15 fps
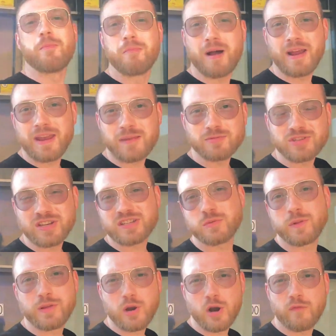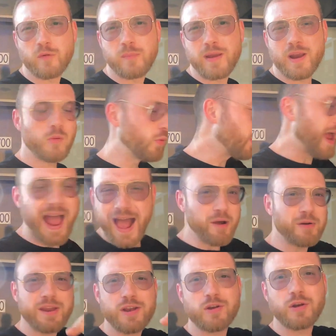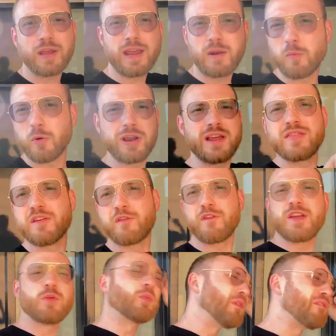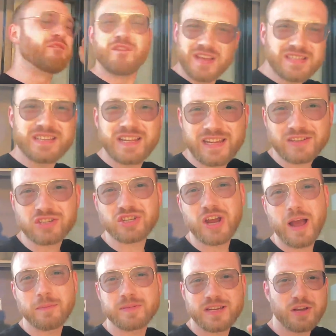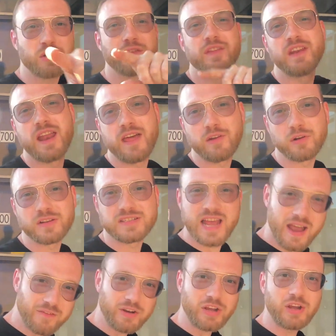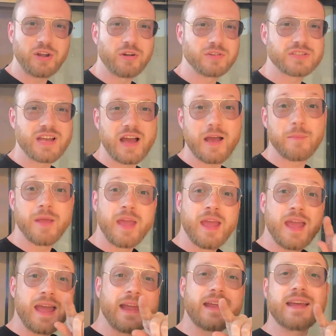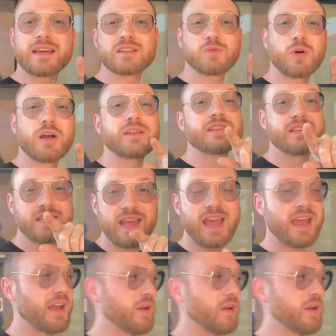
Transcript: My name's Justin with the Art of Repair, and we're out here again. We're in the field. We're visiting shops here in the Netherlands, having a good old time. And guess what? Today